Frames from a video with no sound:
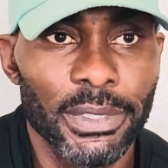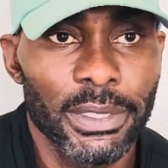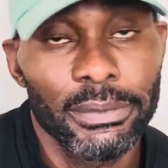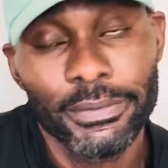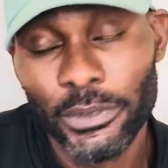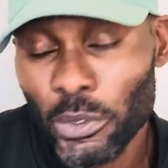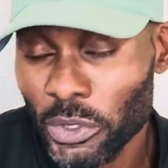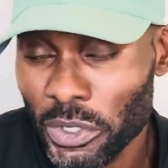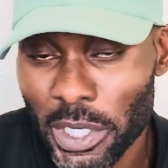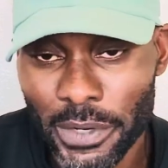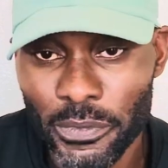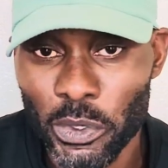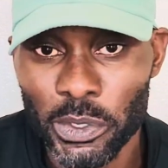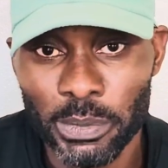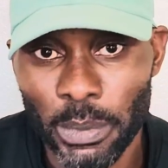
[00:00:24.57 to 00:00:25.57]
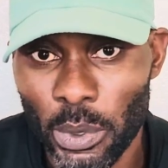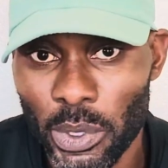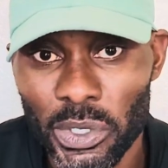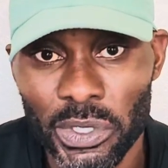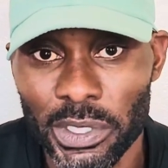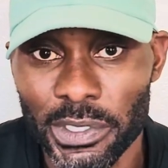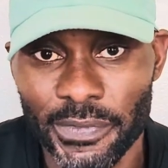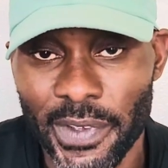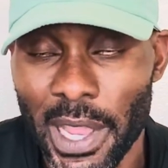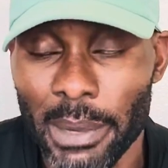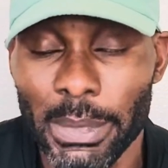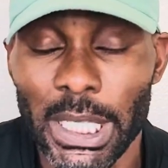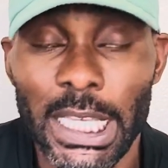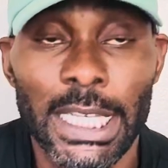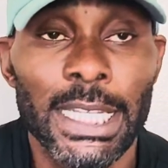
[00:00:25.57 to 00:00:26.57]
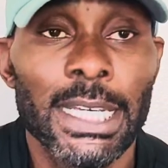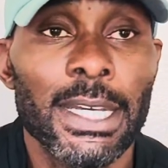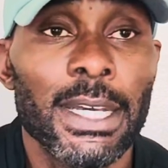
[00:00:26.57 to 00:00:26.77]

And, of course, there for his boys and his family and